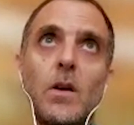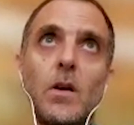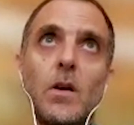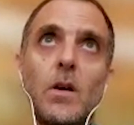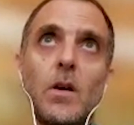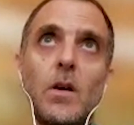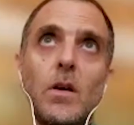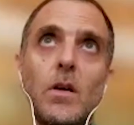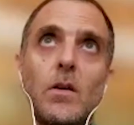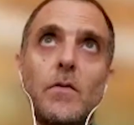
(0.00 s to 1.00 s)

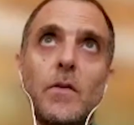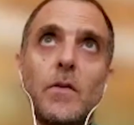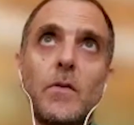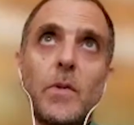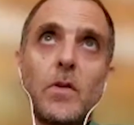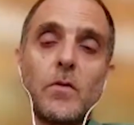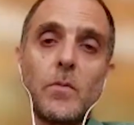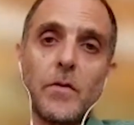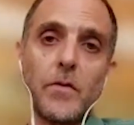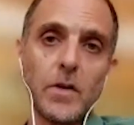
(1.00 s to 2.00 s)
if I speak of my
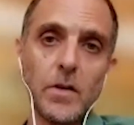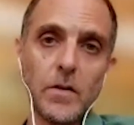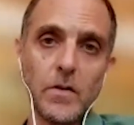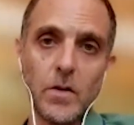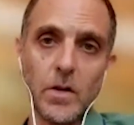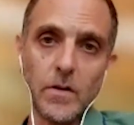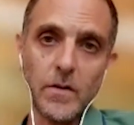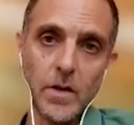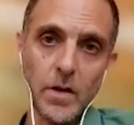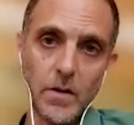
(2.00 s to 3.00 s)
father, so I can
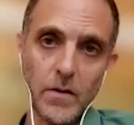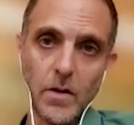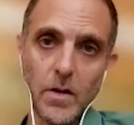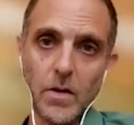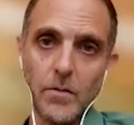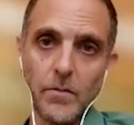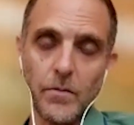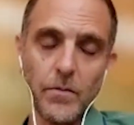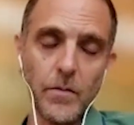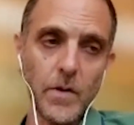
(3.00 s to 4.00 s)
say
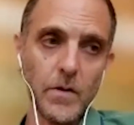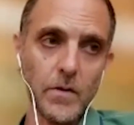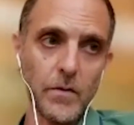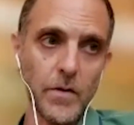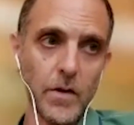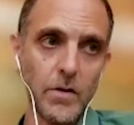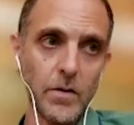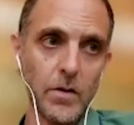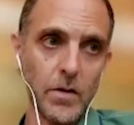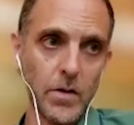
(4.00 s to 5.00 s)
he's a very, very